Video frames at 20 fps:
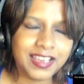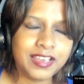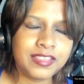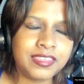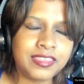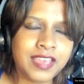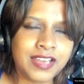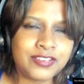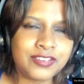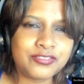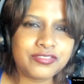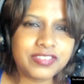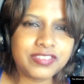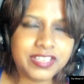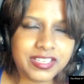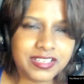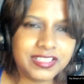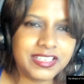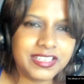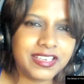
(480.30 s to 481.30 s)
That
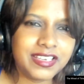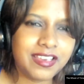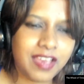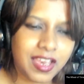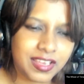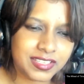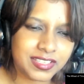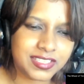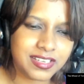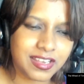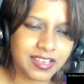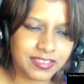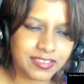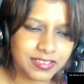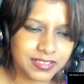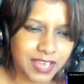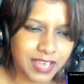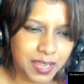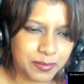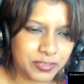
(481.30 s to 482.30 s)
really adds another
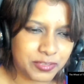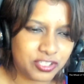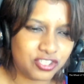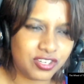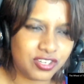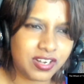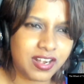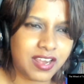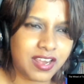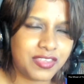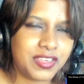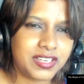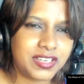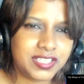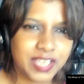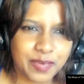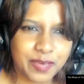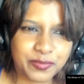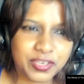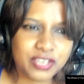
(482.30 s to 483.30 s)
dimension, another
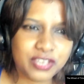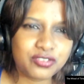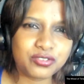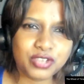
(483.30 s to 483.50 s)
depth to